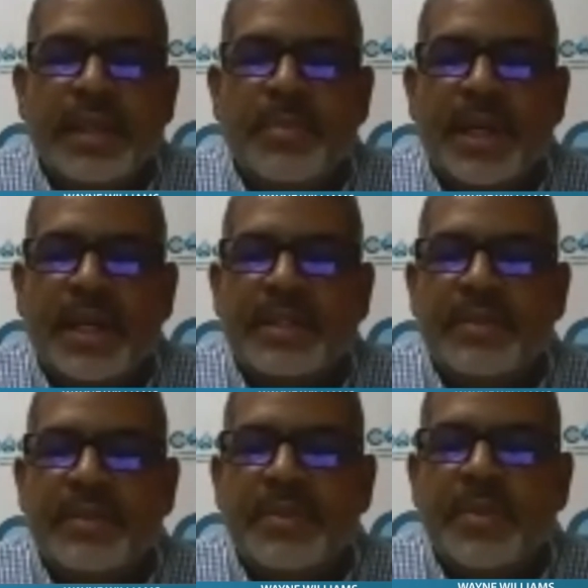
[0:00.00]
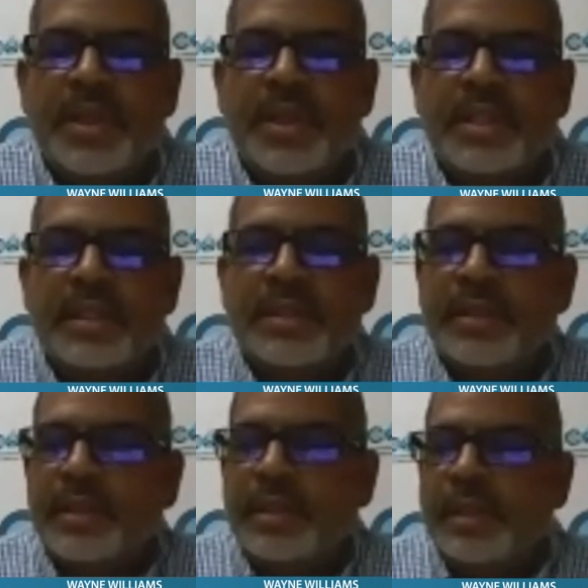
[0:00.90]
impacts and
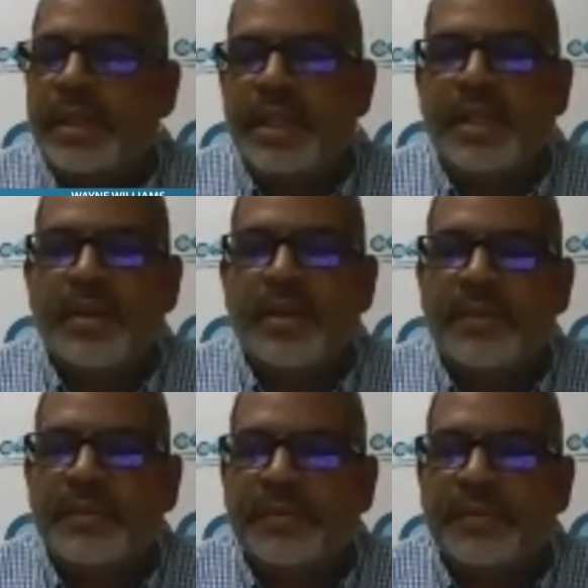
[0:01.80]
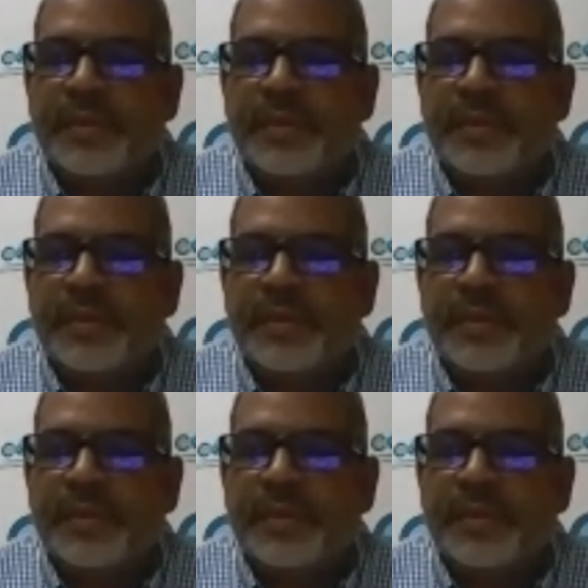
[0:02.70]
responses, keying off of